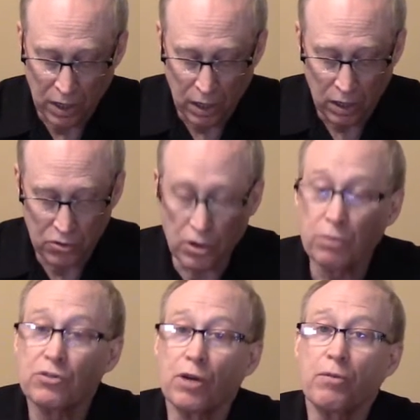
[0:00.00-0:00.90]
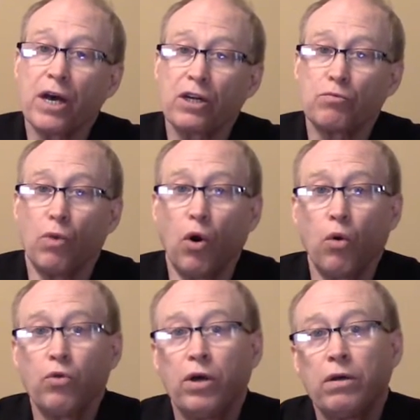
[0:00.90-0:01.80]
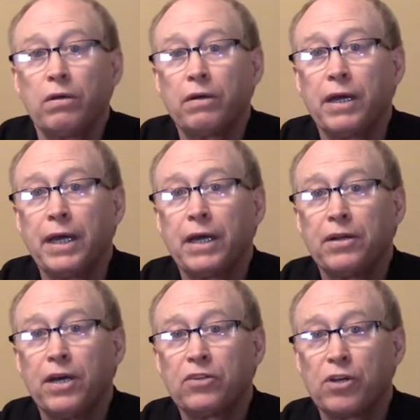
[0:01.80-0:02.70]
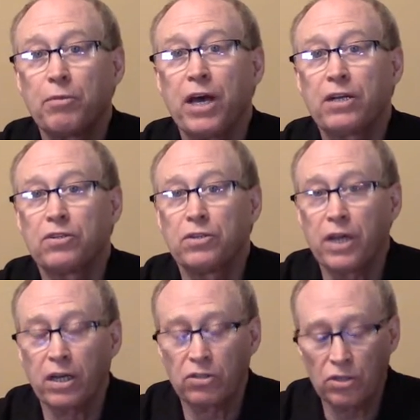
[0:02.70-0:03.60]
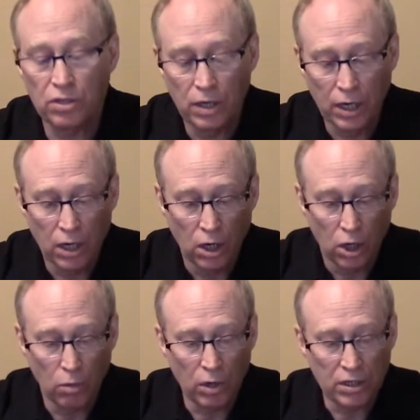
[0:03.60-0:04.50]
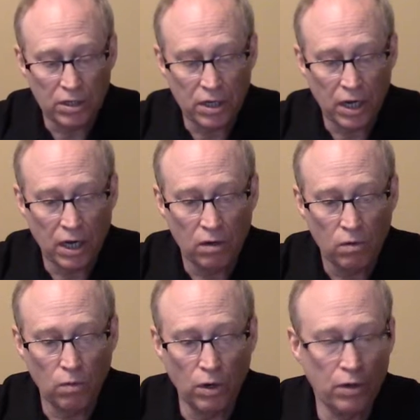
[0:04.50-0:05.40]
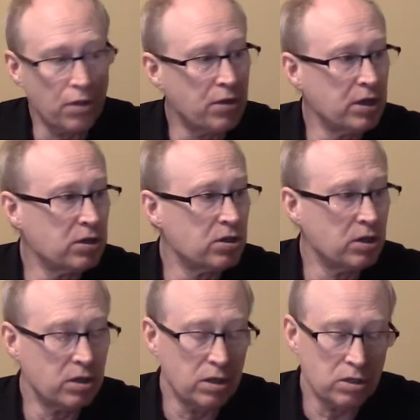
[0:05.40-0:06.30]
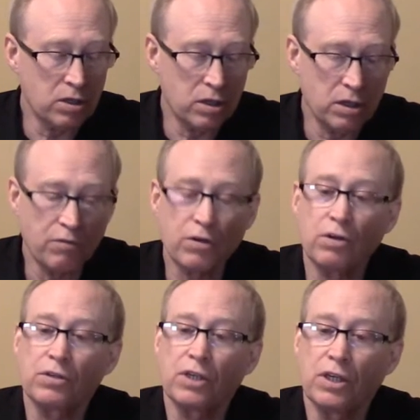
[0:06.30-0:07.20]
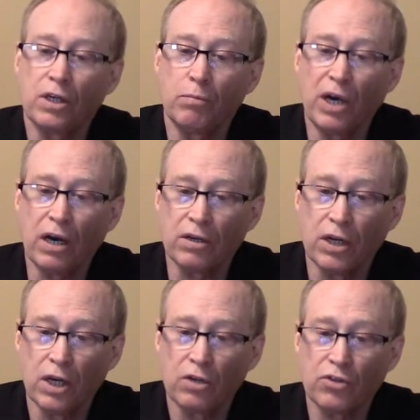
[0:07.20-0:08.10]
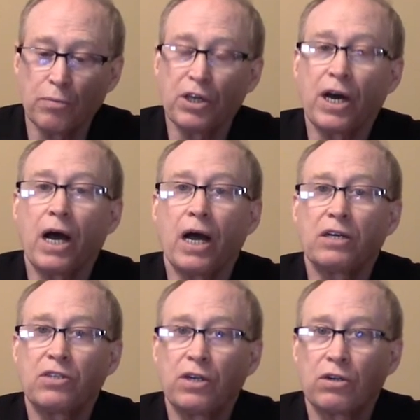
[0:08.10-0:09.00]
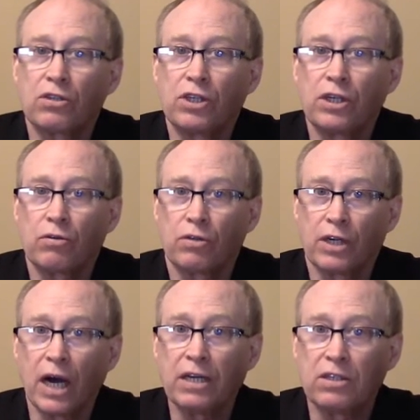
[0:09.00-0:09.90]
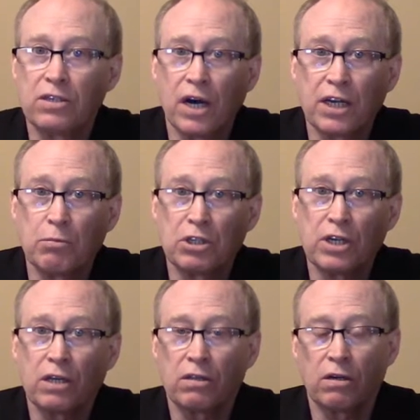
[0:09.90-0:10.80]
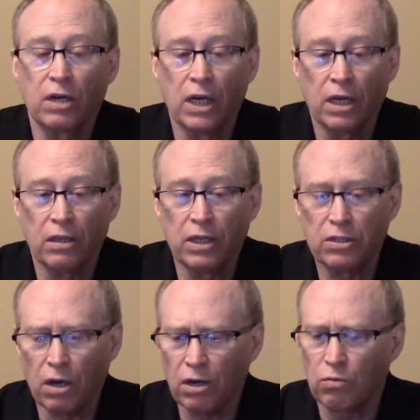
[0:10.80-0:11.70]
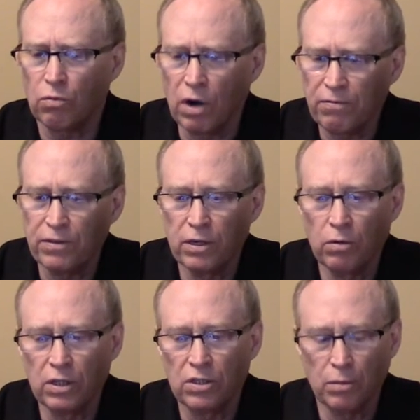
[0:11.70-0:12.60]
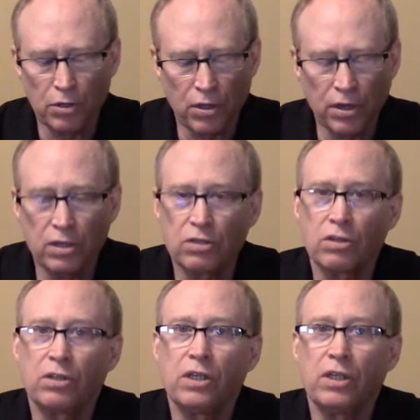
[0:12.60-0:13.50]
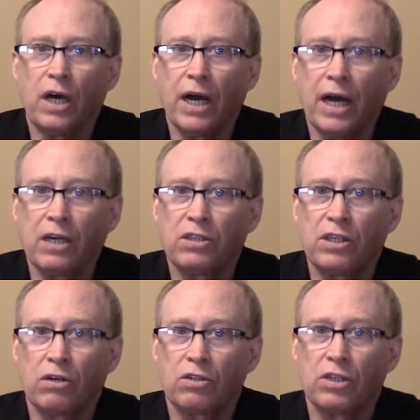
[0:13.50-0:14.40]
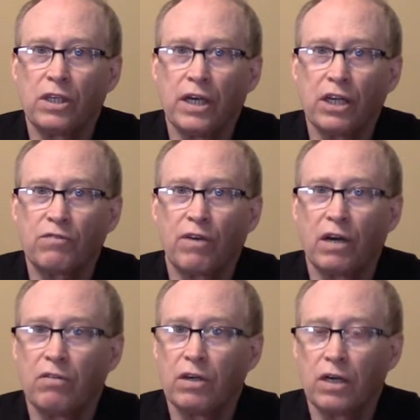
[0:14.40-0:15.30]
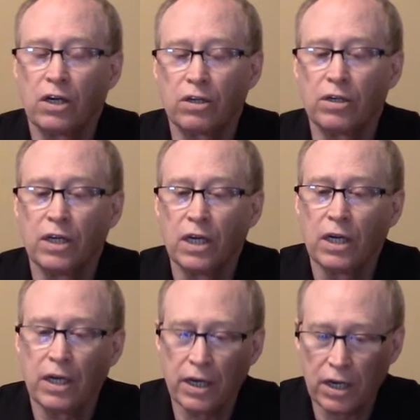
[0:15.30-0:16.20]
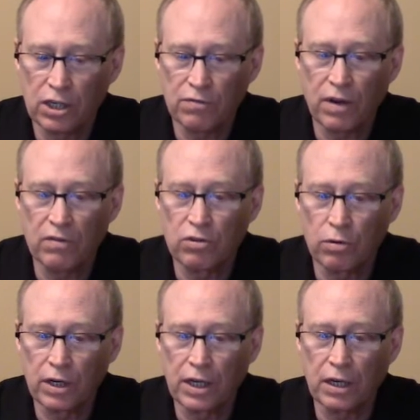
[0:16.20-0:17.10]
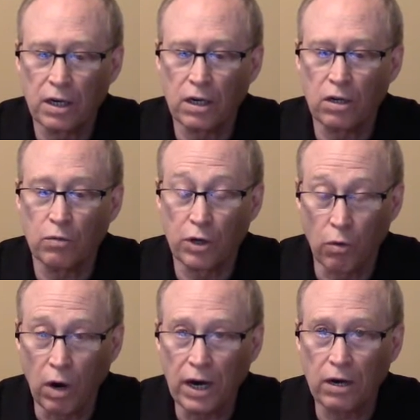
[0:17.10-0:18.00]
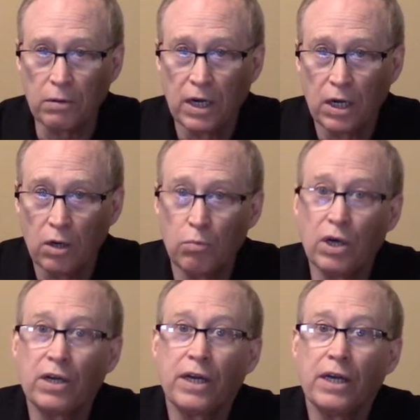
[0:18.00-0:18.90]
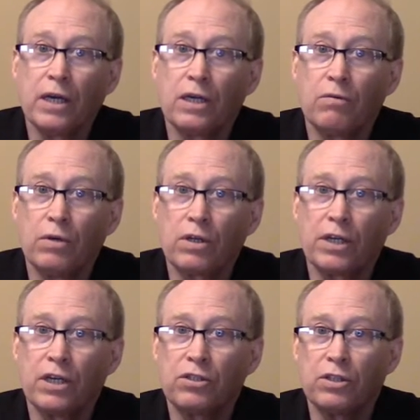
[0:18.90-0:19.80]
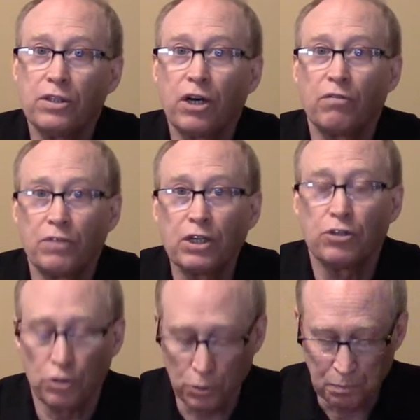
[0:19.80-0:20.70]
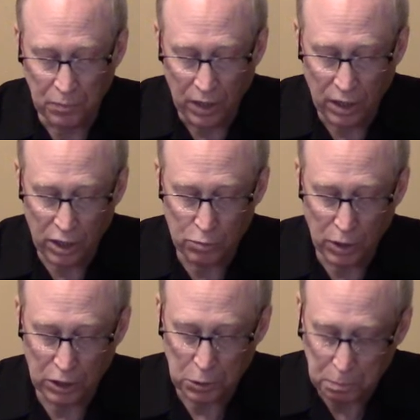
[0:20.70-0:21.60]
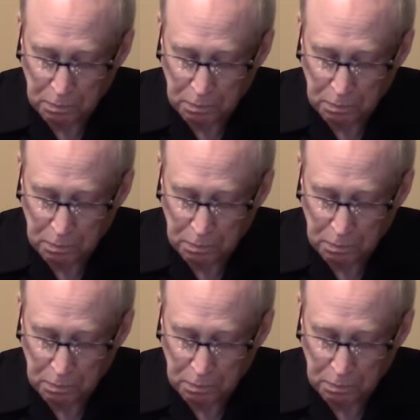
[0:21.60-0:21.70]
So some of that is mold and some of that is in Texas. But one of the things that's a difficulty about some of the IICRC or the guidance documents out there, they talk roughly about what some of the things that the IICRC S500 and S520 require, but it really isn't delved into as much.